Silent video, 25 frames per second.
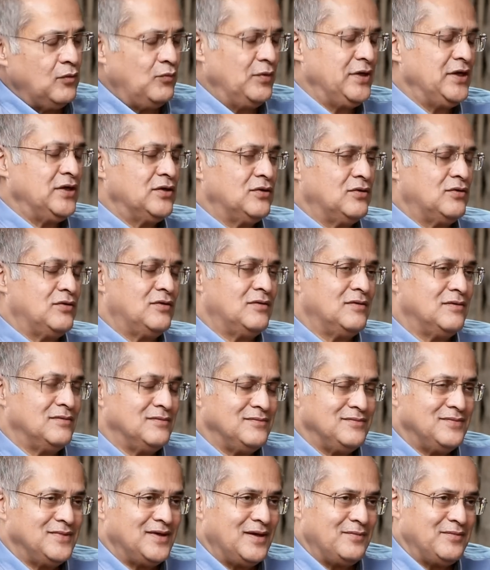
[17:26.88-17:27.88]
We don't
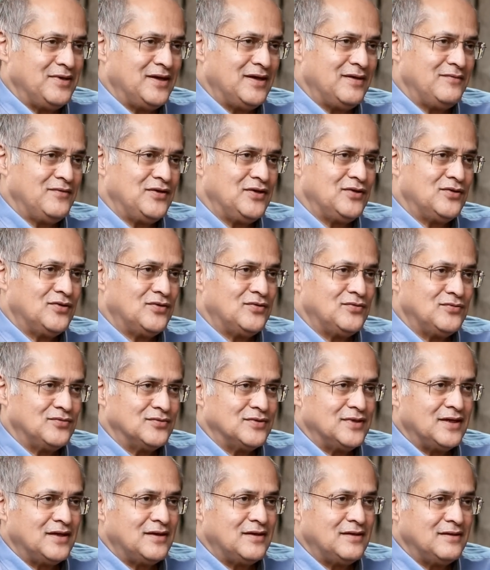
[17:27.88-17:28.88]
know. I mean, we don't
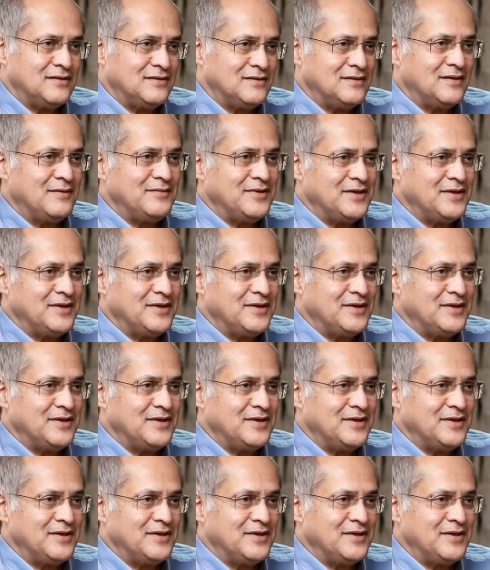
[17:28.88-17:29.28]
know who they are. I